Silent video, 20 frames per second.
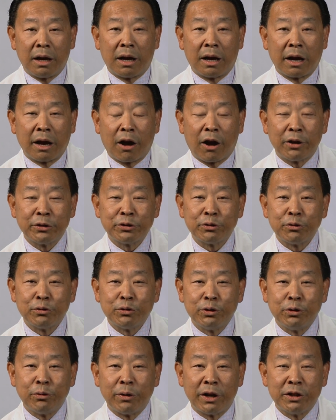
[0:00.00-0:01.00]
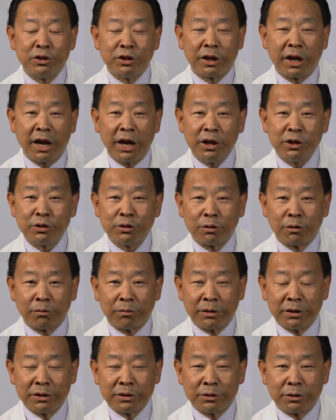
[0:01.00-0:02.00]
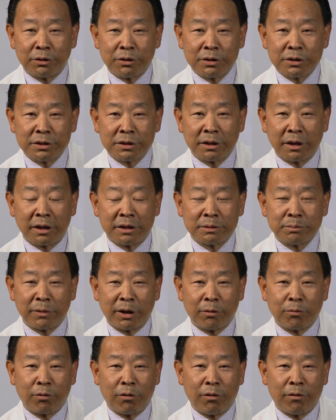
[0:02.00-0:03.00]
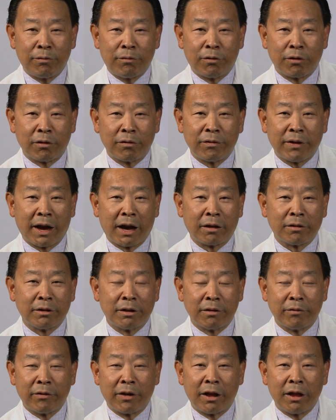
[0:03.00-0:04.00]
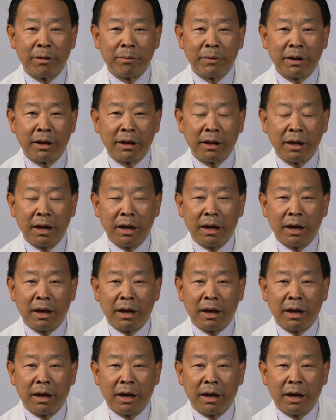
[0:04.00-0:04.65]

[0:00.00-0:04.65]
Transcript: I also do educational research as my role for faculty development